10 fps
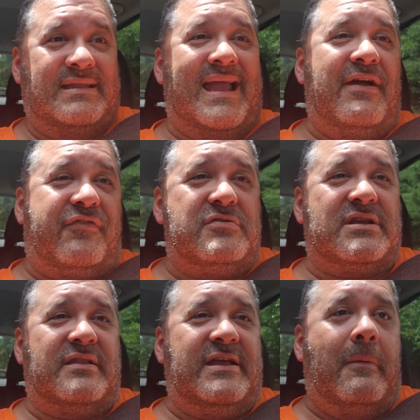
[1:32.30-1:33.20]
That froze
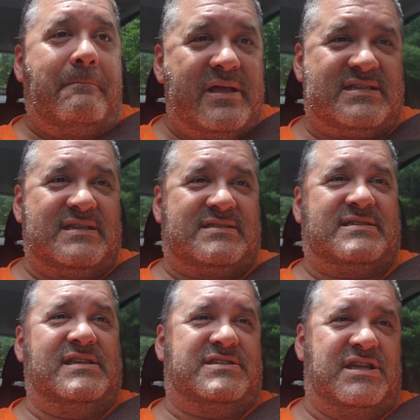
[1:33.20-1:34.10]
illegal
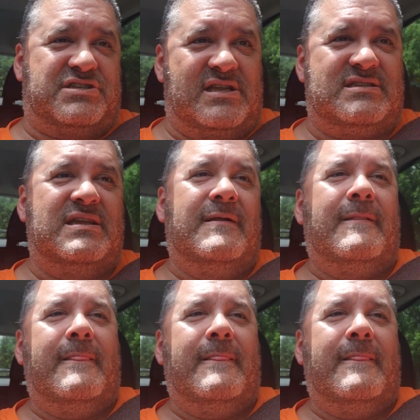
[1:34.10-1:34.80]
business decisions